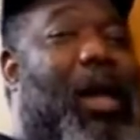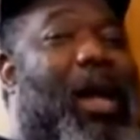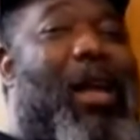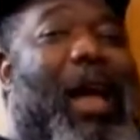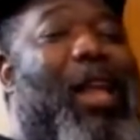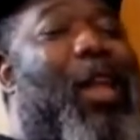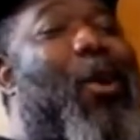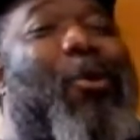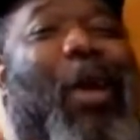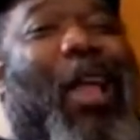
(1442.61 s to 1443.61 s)
I I
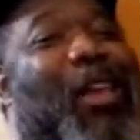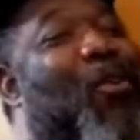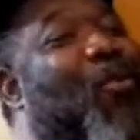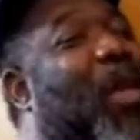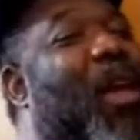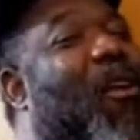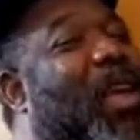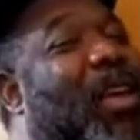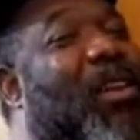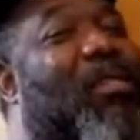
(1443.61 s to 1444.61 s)
know I know
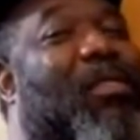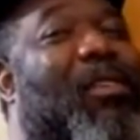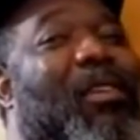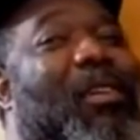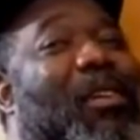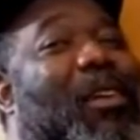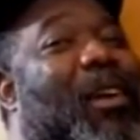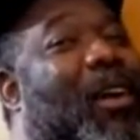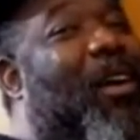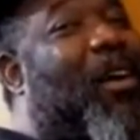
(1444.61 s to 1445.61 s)
Gary is.
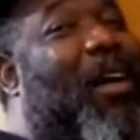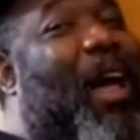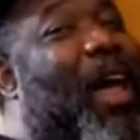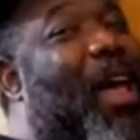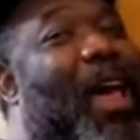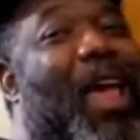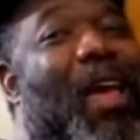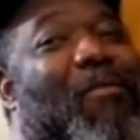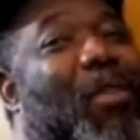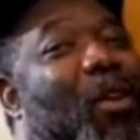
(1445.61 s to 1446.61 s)
Uh, I I
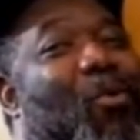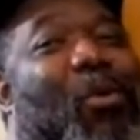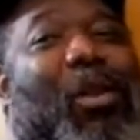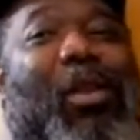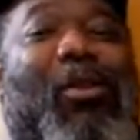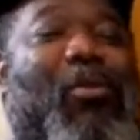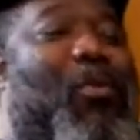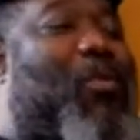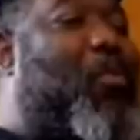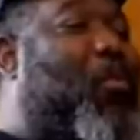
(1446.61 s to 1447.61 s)
have no clue
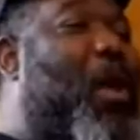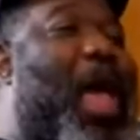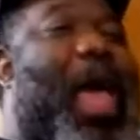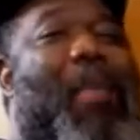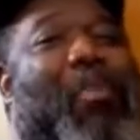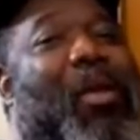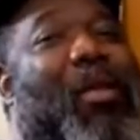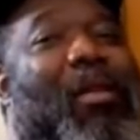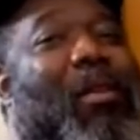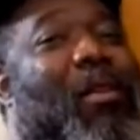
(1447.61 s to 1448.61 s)
what happened.
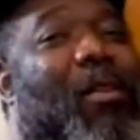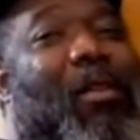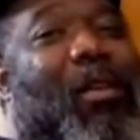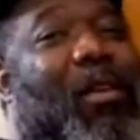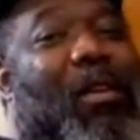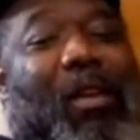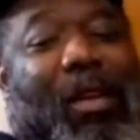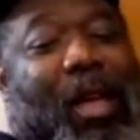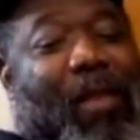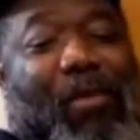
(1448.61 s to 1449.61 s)

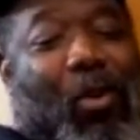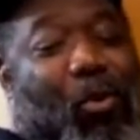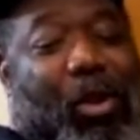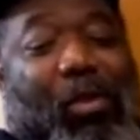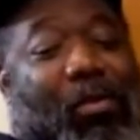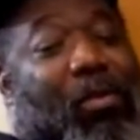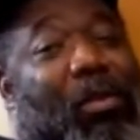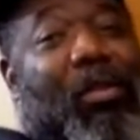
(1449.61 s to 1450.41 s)
I have no clue.